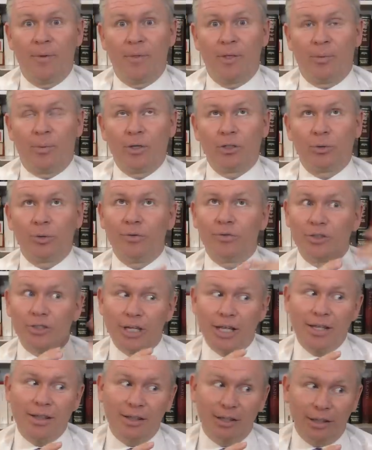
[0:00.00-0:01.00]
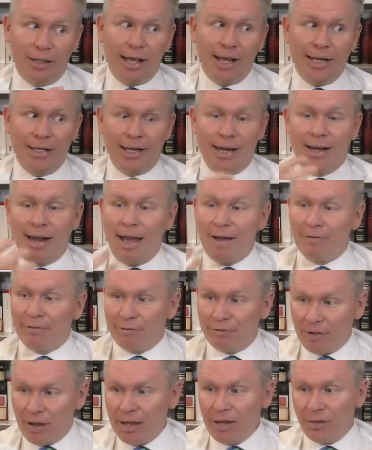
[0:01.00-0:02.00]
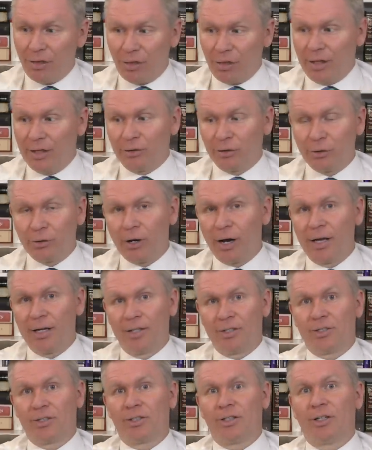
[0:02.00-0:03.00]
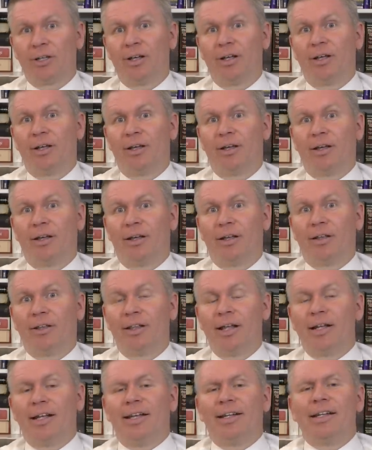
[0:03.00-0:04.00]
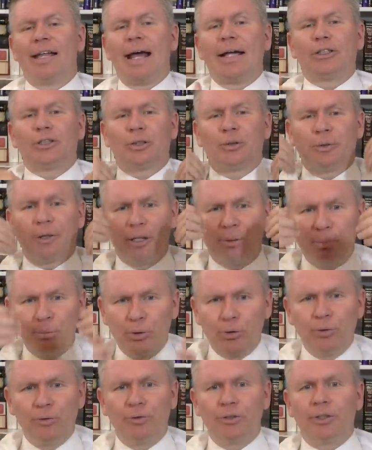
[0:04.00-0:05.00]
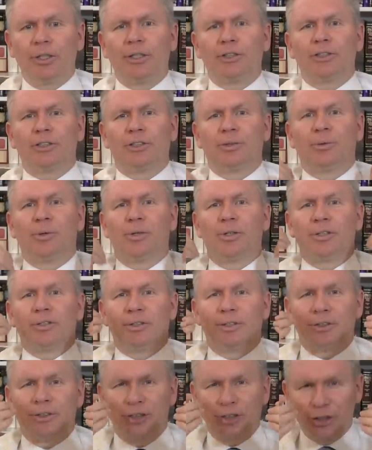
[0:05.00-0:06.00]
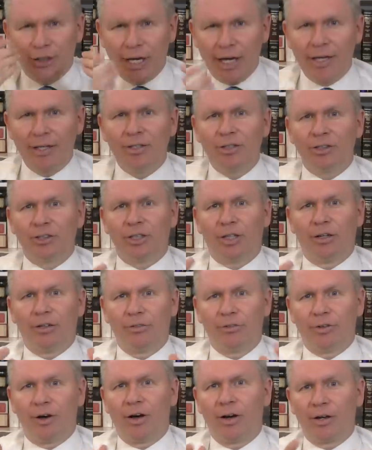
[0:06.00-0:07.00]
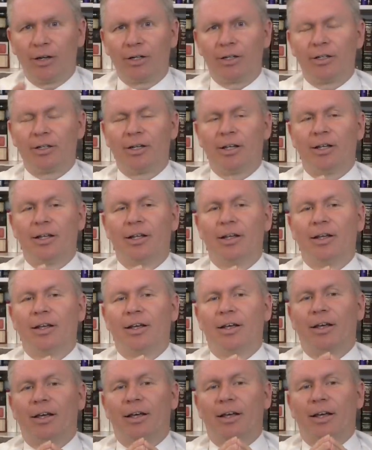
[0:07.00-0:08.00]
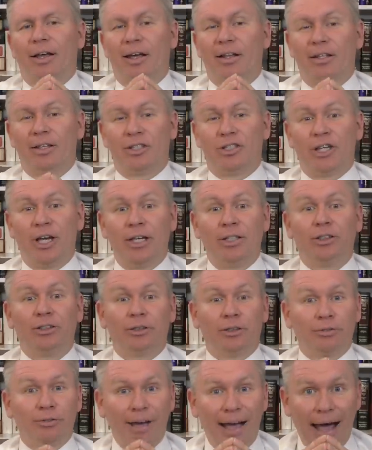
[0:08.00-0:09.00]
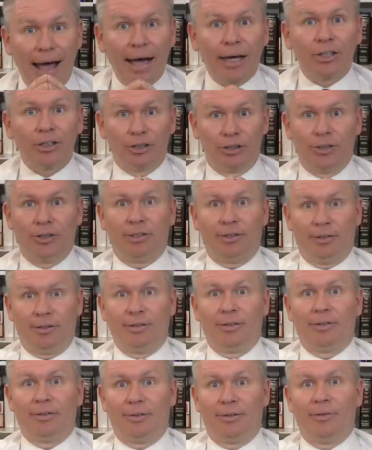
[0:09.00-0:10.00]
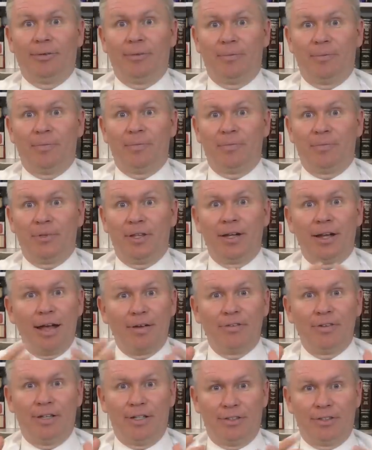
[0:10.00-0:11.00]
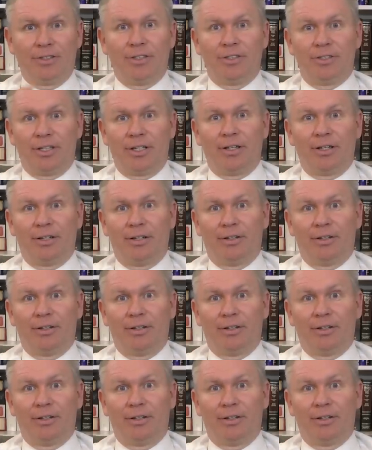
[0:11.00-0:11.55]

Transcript: Once we've seen the light and have faith in Christ, then it naturally moves us towards the change of heart and the change of action that evidences it.